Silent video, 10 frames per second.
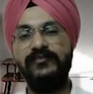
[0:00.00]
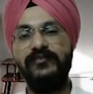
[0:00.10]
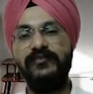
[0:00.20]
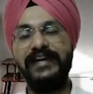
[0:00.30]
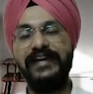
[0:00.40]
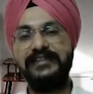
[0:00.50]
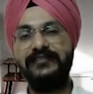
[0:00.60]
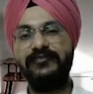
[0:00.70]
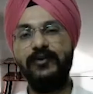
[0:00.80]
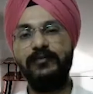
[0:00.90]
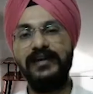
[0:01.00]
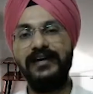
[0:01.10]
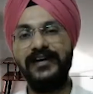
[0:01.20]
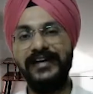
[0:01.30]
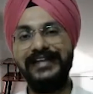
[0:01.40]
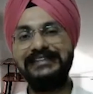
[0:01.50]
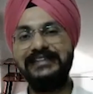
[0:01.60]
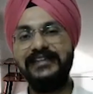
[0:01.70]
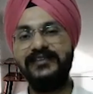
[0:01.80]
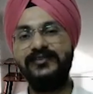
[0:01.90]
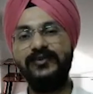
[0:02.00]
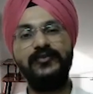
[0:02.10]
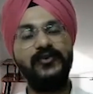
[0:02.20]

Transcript: One Excel Formula a Day series of